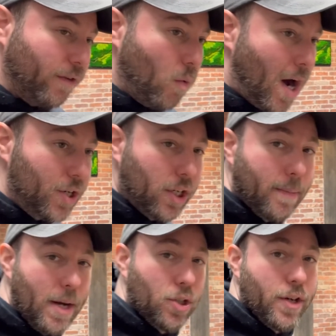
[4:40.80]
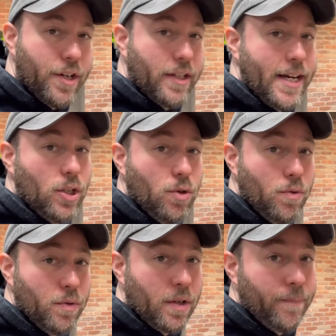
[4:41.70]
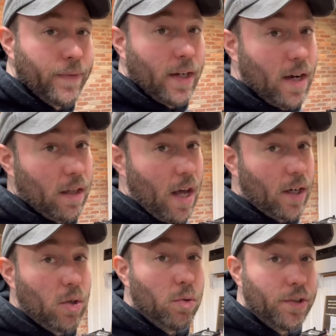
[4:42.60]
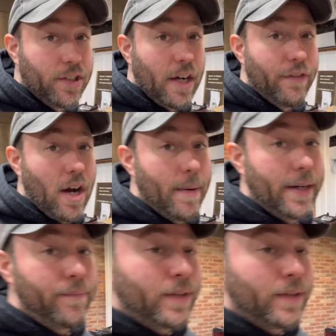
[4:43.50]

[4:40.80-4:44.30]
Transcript: watching. Make sure you stay tuned. Got a lot of cool stuff coming.